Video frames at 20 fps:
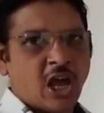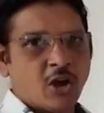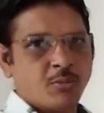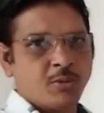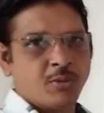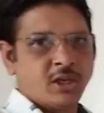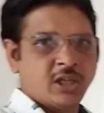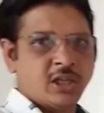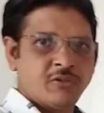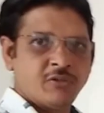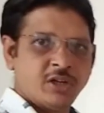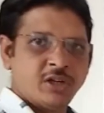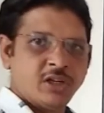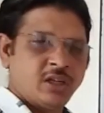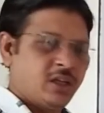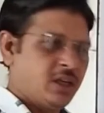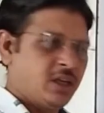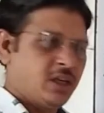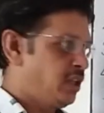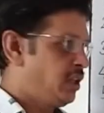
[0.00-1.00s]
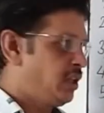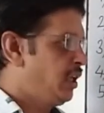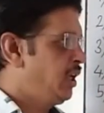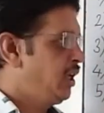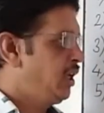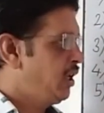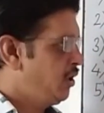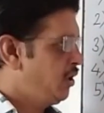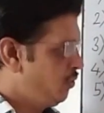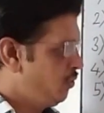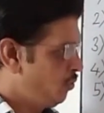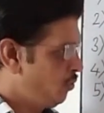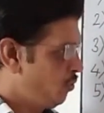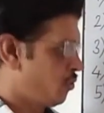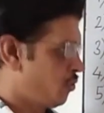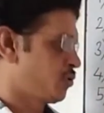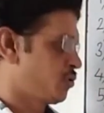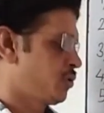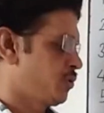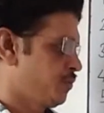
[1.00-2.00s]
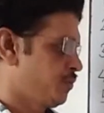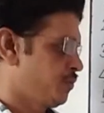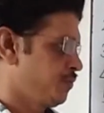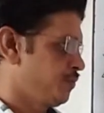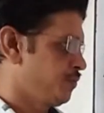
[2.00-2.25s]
have been given in the notes.